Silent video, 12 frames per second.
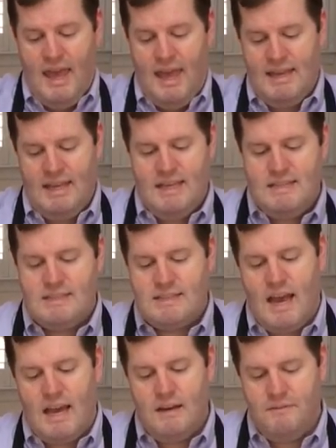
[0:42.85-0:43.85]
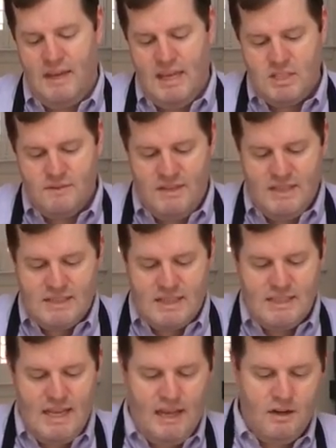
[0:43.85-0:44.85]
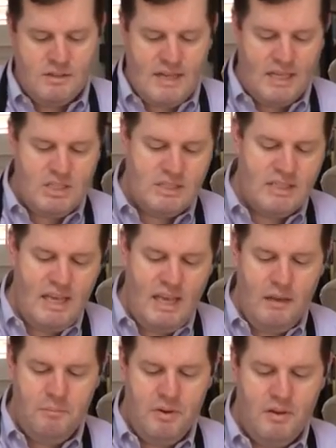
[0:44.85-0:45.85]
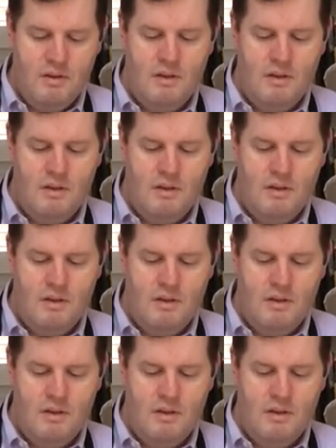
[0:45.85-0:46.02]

And inside of each of these containers, I just keep